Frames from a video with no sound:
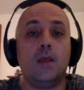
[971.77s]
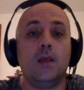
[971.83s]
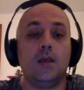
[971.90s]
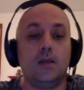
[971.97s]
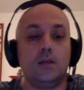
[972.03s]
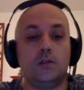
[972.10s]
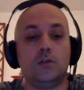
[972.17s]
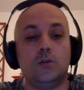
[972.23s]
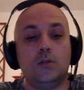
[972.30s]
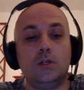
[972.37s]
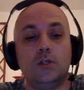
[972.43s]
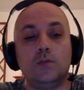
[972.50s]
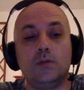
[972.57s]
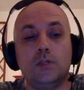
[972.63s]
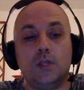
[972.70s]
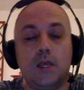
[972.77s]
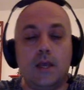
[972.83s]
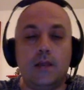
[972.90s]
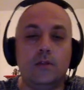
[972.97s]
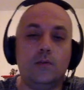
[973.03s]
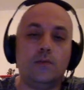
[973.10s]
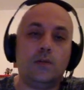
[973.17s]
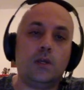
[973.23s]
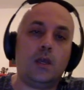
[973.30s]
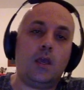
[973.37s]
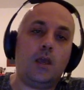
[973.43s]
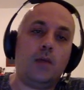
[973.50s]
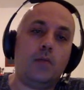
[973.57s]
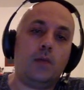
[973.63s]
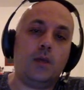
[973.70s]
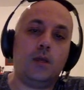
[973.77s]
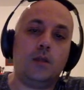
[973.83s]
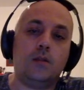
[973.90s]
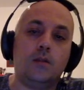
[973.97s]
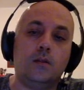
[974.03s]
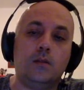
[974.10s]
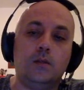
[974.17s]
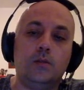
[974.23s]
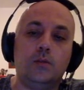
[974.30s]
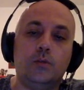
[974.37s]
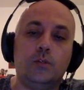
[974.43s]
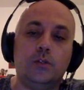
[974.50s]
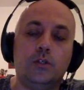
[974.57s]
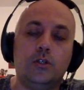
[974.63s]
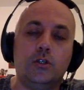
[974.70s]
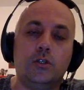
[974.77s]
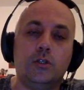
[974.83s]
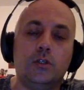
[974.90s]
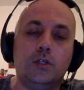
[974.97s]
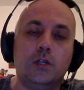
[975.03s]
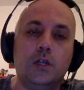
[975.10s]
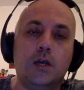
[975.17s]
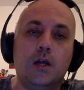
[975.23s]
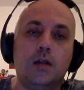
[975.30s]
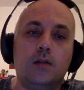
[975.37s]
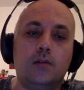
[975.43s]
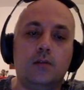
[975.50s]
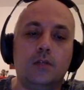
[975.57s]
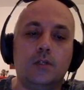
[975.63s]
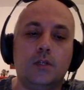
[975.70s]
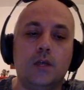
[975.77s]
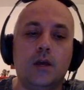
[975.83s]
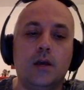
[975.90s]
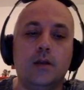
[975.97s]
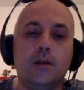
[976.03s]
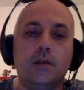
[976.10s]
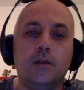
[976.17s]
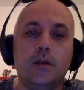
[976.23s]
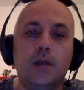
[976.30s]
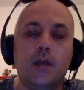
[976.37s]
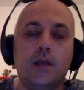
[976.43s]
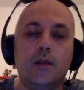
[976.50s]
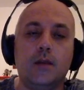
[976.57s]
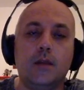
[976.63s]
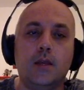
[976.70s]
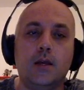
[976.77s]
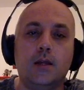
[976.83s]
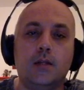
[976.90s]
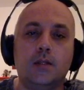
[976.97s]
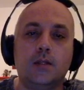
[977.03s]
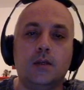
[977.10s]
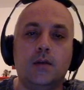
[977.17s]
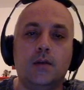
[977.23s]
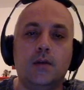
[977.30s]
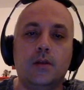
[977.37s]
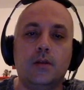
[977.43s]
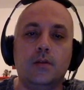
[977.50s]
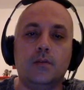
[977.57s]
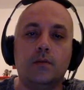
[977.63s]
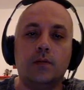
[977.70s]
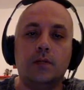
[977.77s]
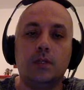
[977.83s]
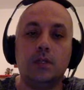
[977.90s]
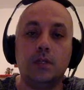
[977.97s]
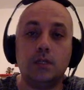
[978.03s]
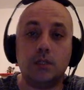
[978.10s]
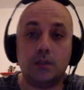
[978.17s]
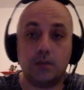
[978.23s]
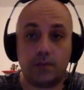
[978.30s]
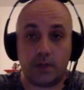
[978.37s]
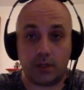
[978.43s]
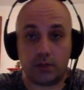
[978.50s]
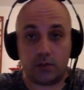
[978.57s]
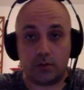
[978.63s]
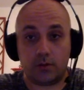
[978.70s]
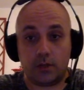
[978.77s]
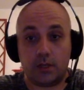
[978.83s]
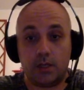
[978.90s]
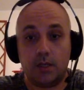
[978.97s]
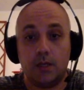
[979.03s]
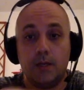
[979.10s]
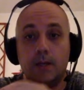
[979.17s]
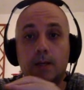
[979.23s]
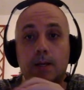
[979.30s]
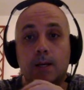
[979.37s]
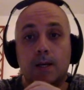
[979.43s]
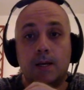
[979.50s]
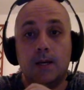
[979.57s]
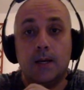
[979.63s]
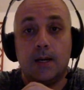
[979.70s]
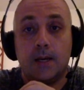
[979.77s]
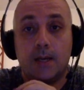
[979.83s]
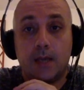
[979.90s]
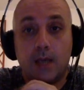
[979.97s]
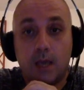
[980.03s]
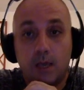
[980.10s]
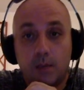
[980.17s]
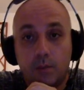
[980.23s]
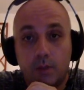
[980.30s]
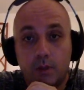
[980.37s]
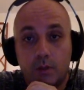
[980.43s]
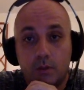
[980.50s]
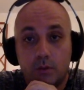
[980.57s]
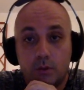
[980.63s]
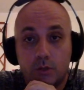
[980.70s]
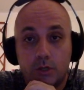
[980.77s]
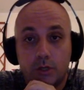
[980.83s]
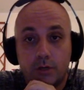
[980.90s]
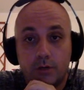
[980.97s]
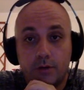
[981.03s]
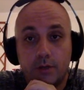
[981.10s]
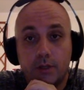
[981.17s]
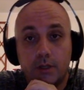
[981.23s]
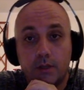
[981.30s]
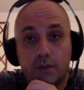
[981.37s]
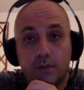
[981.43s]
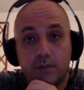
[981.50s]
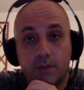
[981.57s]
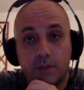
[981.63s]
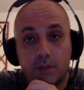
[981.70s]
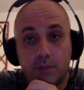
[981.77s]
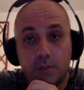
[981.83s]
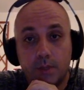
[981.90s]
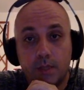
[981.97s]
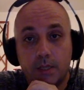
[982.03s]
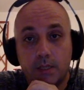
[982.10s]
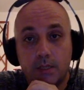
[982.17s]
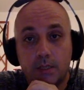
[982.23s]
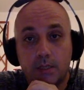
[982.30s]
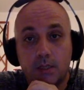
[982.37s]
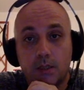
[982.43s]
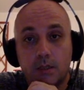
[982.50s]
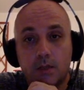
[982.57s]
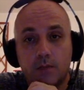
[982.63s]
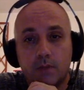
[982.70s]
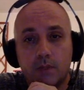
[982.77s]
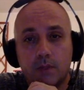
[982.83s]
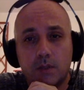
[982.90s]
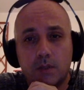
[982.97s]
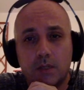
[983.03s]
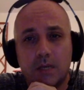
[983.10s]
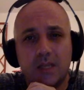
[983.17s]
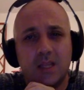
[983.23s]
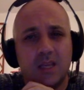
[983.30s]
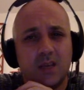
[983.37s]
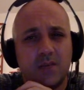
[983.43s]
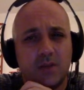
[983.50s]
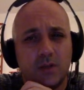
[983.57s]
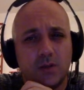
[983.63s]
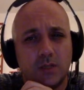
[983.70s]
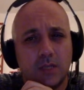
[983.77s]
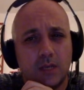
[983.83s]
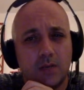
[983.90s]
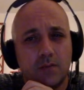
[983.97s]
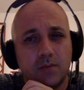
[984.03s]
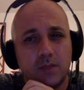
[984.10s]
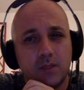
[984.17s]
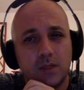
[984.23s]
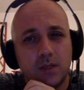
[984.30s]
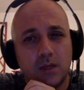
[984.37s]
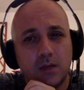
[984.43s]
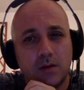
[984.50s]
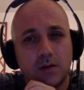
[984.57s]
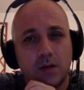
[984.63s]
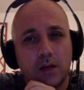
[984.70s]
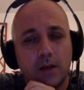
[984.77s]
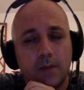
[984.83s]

So this was the end of the game. At this position, Sanal resigned, and Nihal Sarin, with this victory, came into sharing the first place with, I think Fedoseev is the other guy.